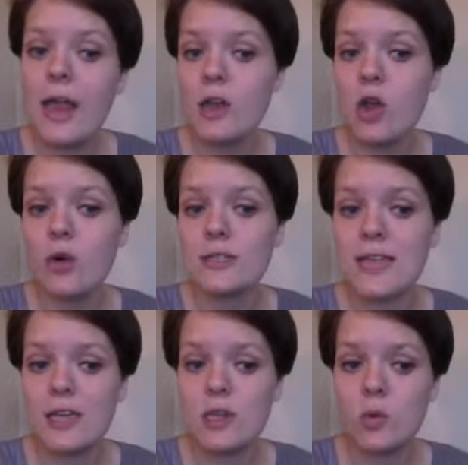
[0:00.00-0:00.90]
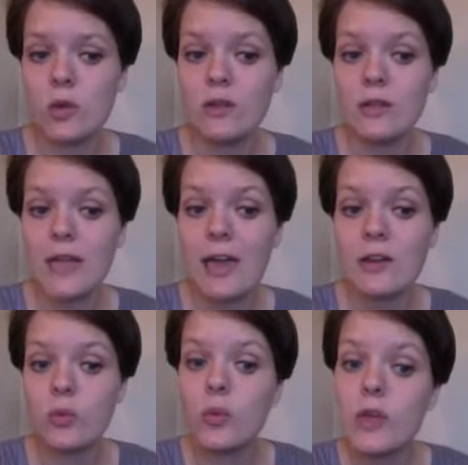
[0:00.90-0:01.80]
and notice that you will
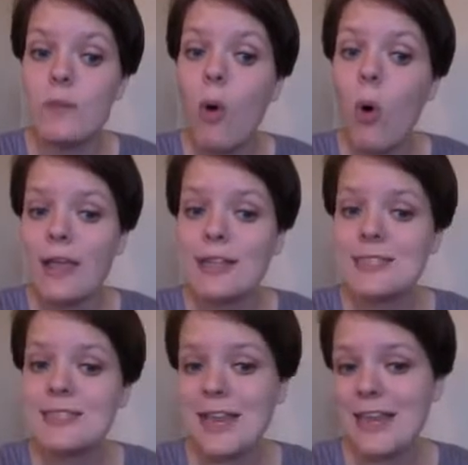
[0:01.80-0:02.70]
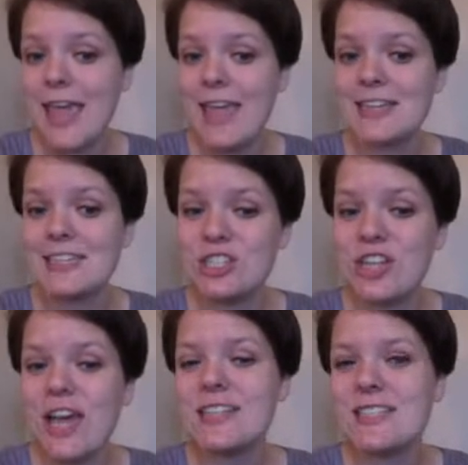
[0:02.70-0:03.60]
get 3 points dedicated
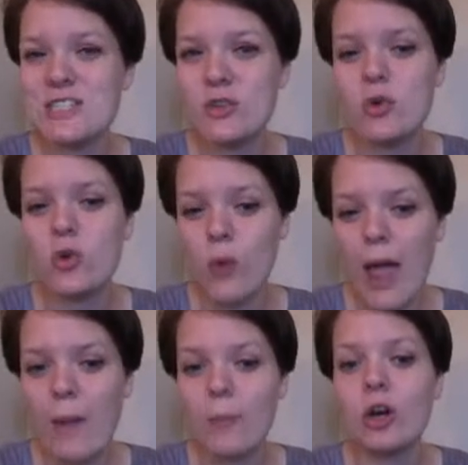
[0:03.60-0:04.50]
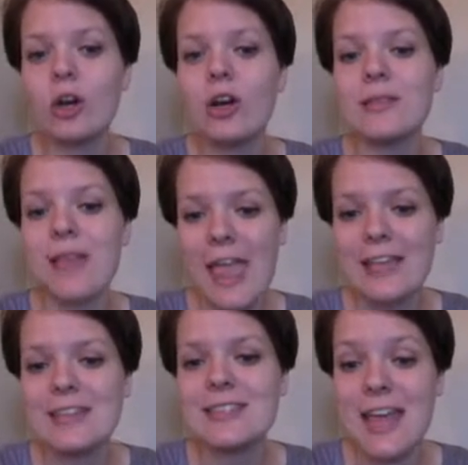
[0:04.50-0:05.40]
just to grammar,
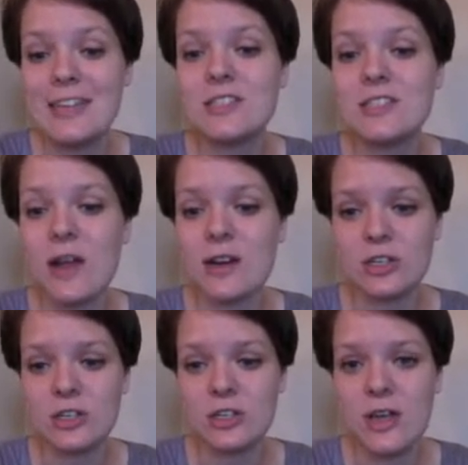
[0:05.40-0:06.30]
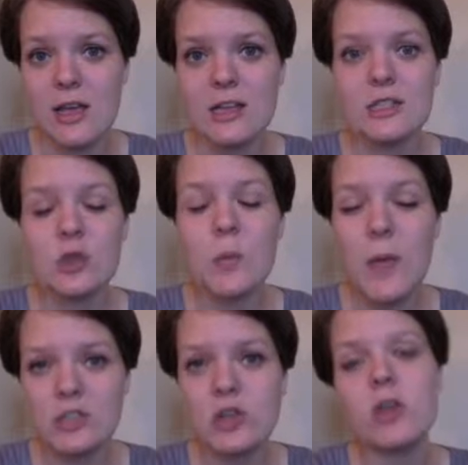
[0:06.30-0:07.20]
length, sentence structure. So
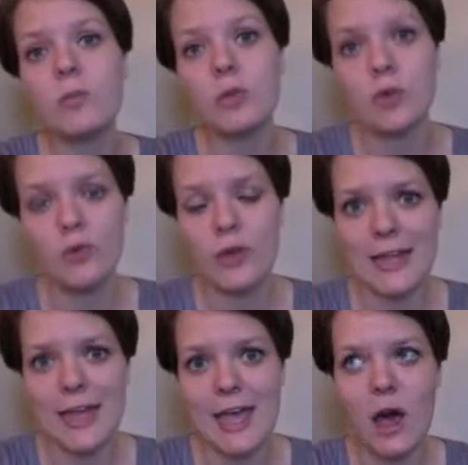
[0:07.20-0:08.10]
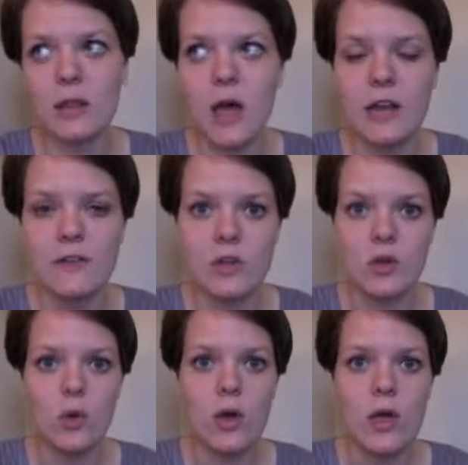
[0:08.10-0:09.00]
make sure you're proofreading it. A lot of
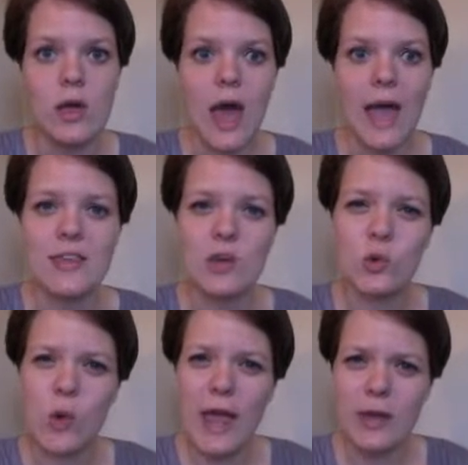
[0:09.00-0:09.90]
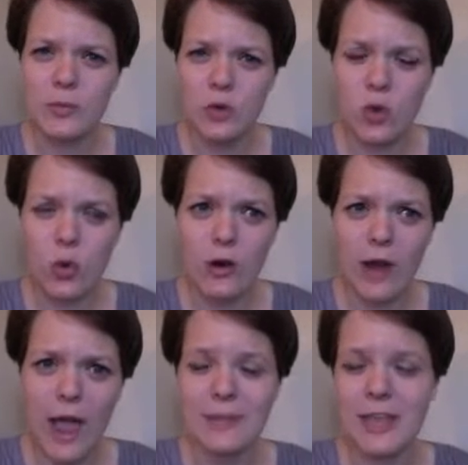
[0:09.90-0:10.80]
you, I think, write up
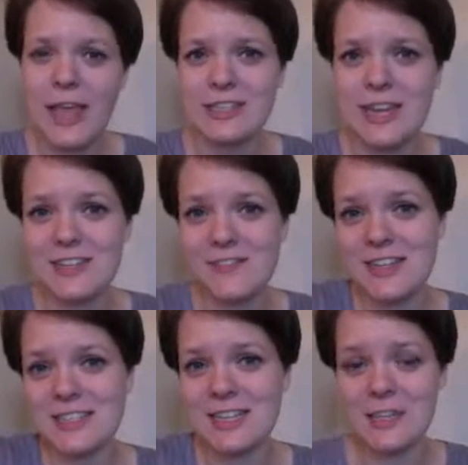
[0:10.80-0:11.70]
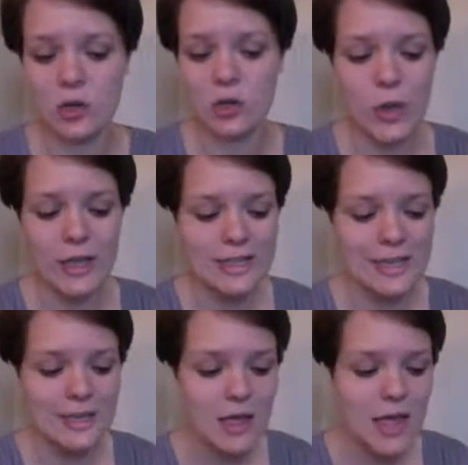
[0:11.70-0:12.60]
your application activities a little quickly,